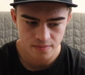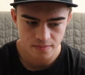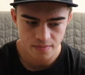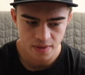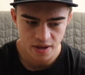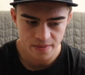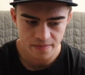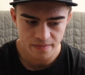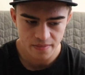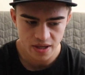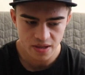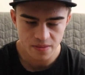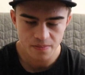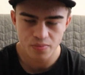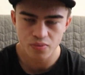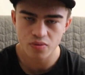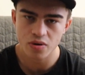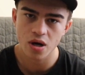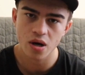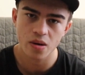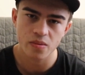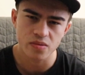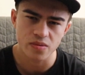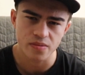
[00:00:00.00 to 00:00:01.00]
My main
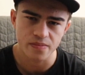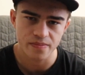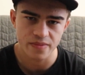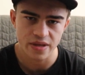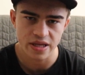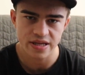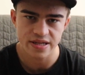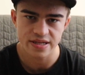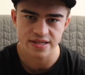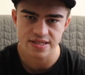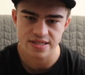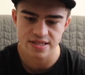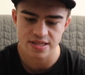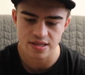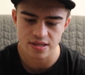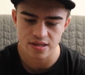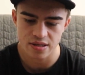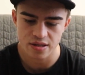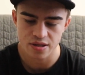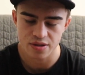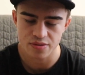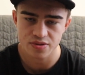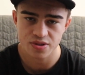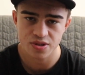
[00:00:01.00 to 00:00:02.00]
problem is, uh,
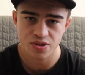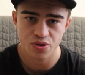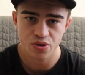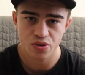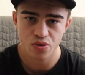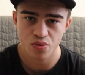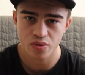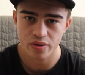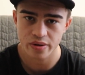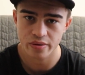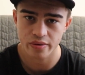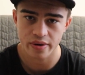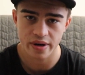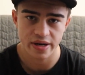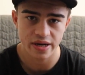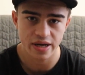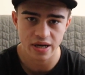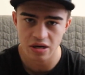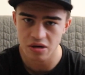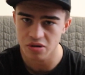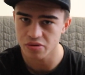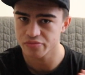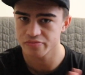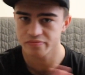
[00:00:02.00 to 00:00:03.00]
you know, schoolwork right
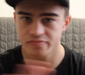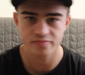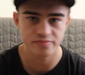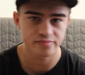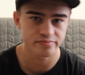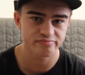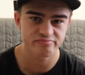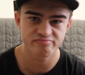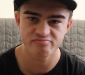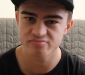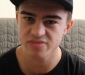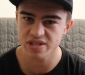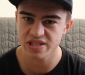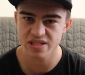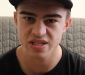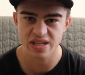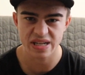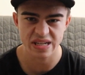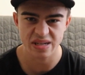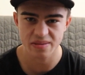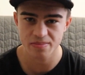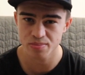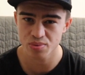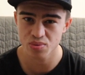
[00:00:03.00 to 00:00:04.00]
now is
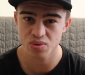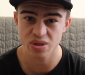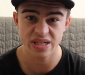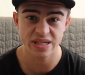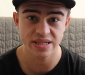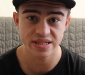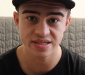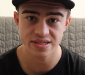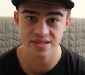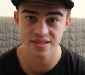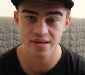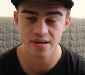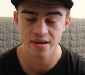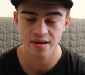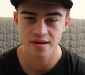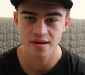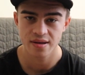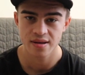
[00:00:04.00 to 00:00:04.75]
like a breeze